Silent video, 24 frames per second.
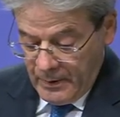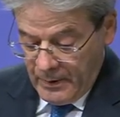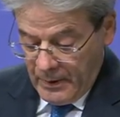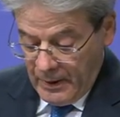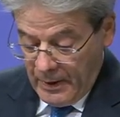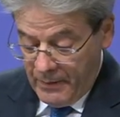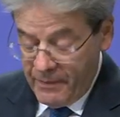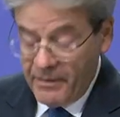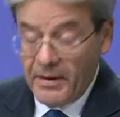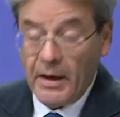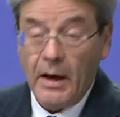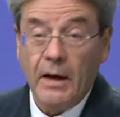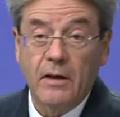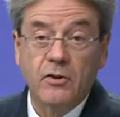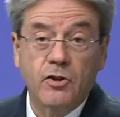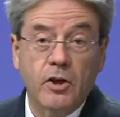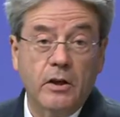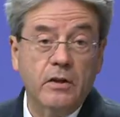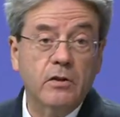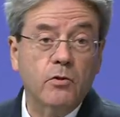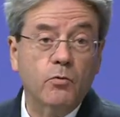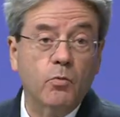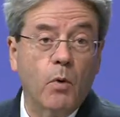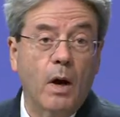And they are
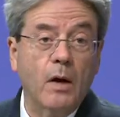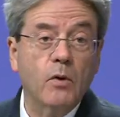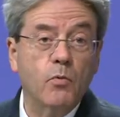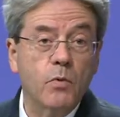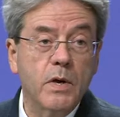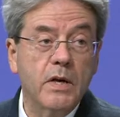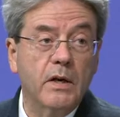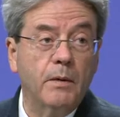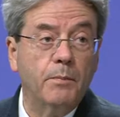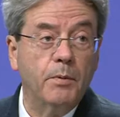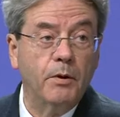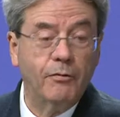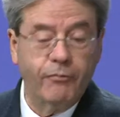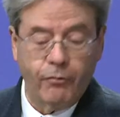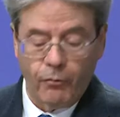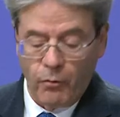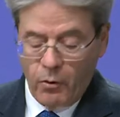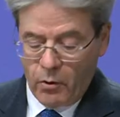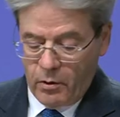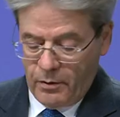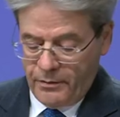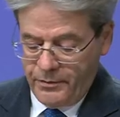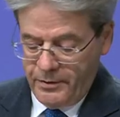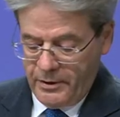just one week
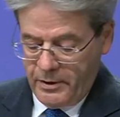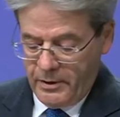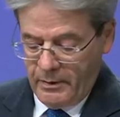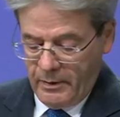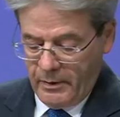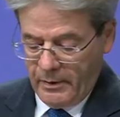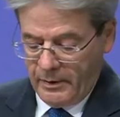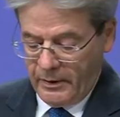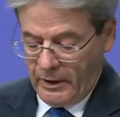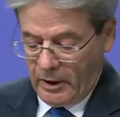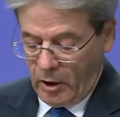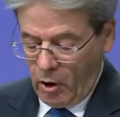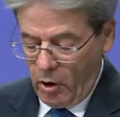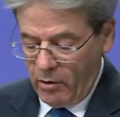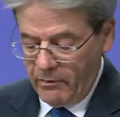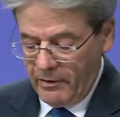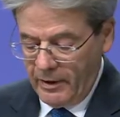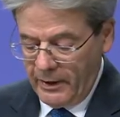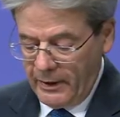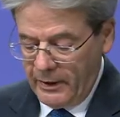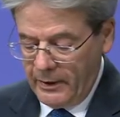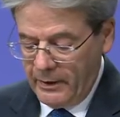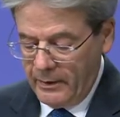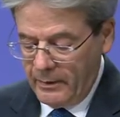before the
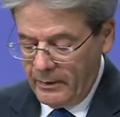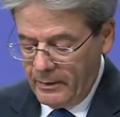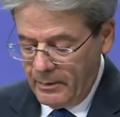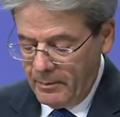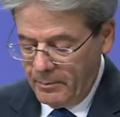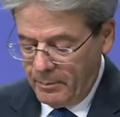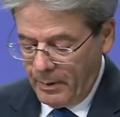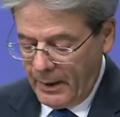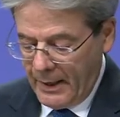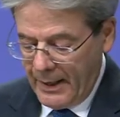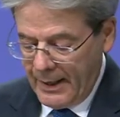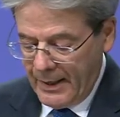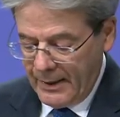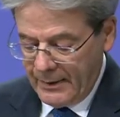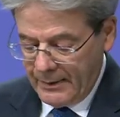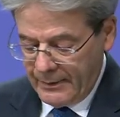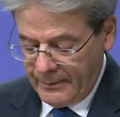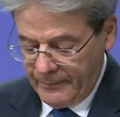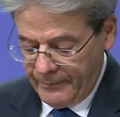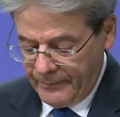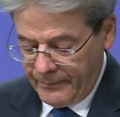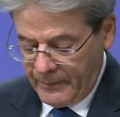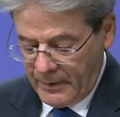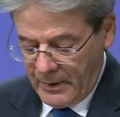recovery plan.
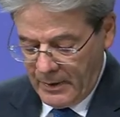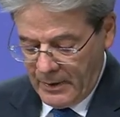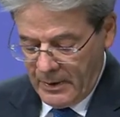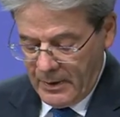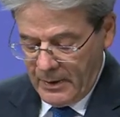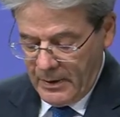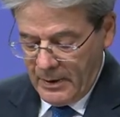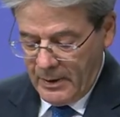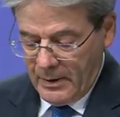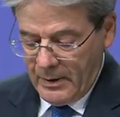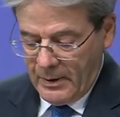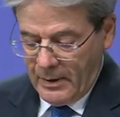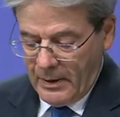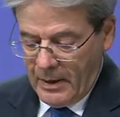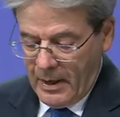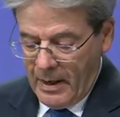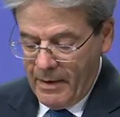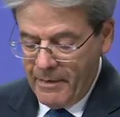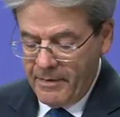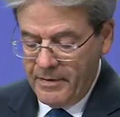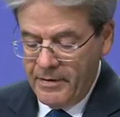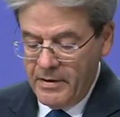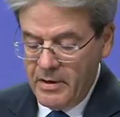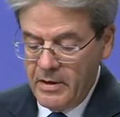
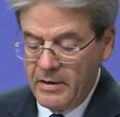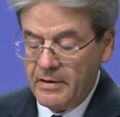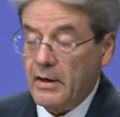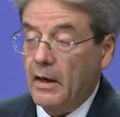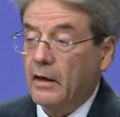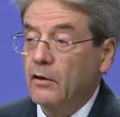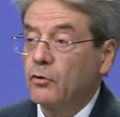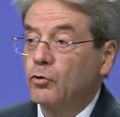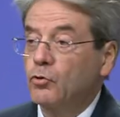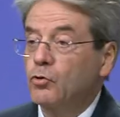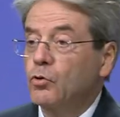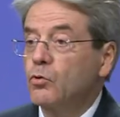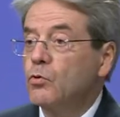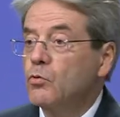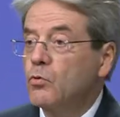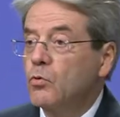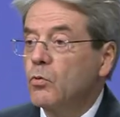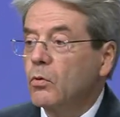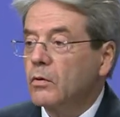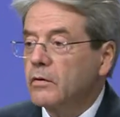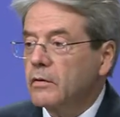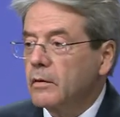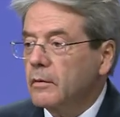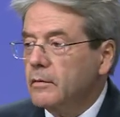And these are
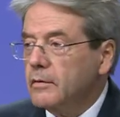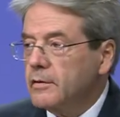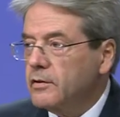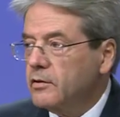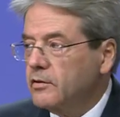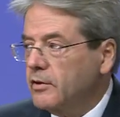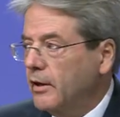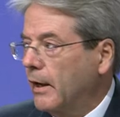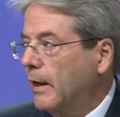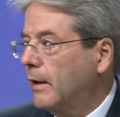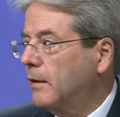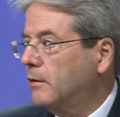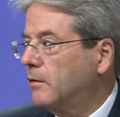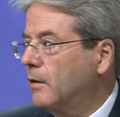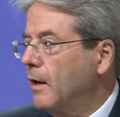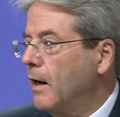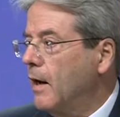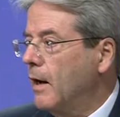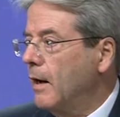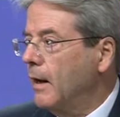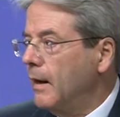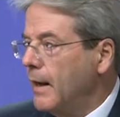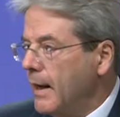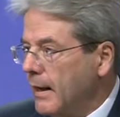two strictly
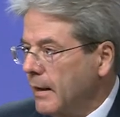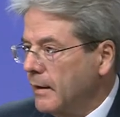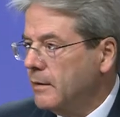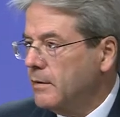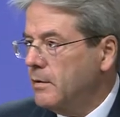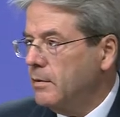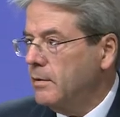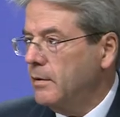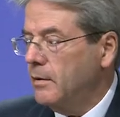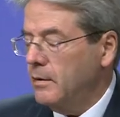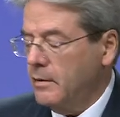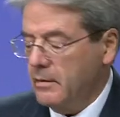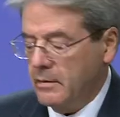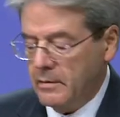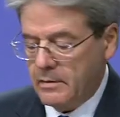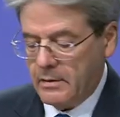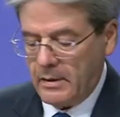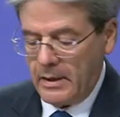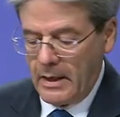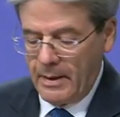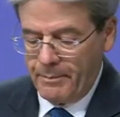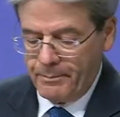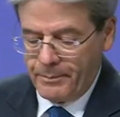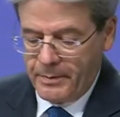linked
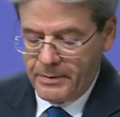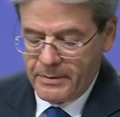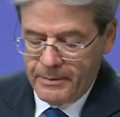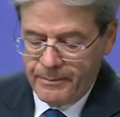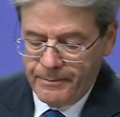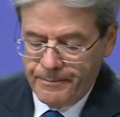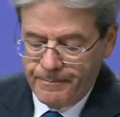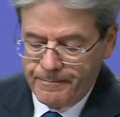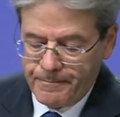steps.